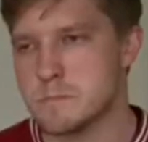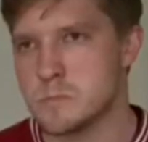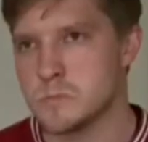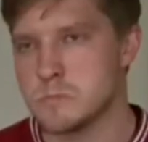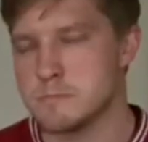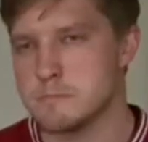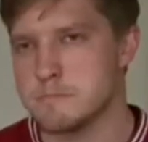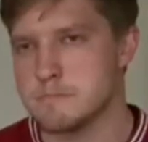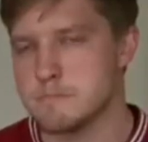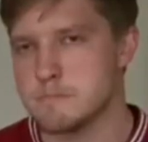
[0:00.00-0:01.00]

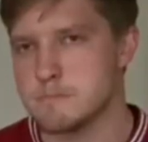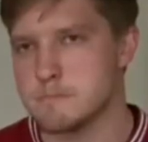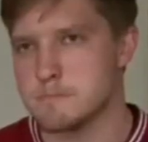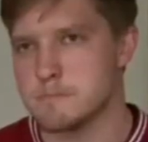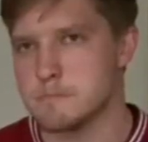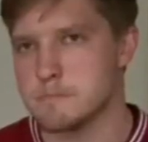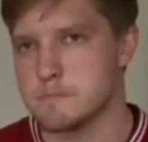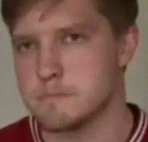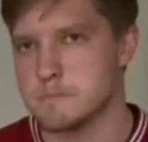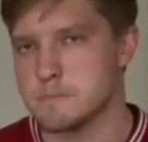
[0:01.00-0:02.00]

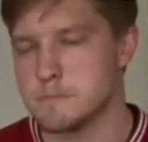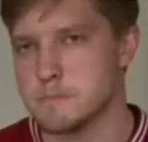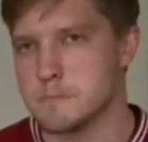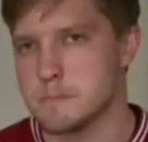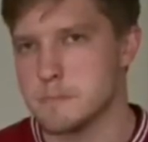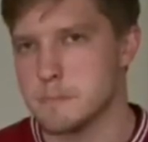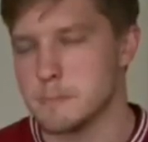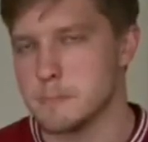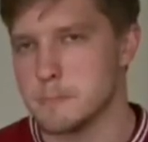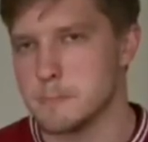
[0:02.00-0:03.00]

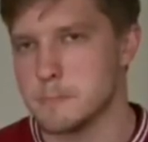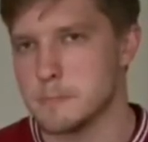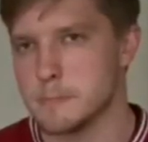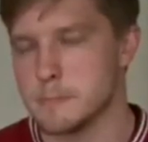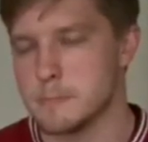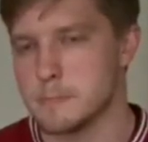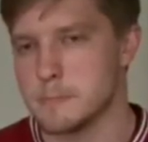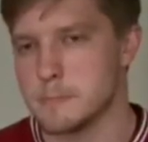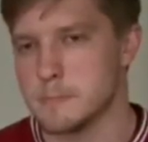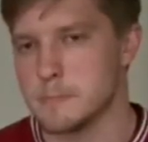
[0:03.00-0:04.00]

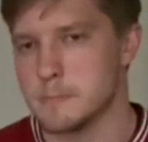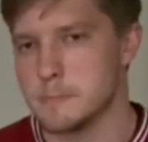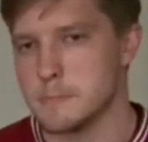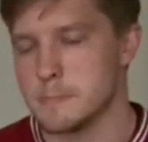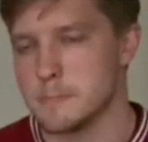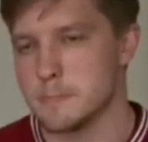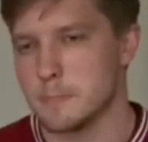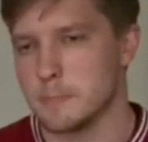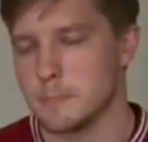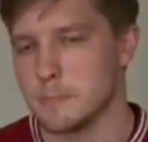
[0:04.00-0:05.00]

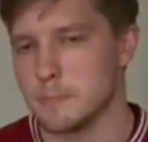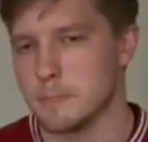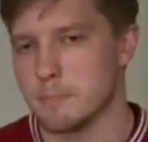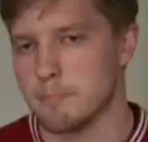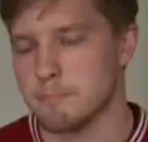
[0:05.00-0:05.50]
No words are spoken by the person on screen.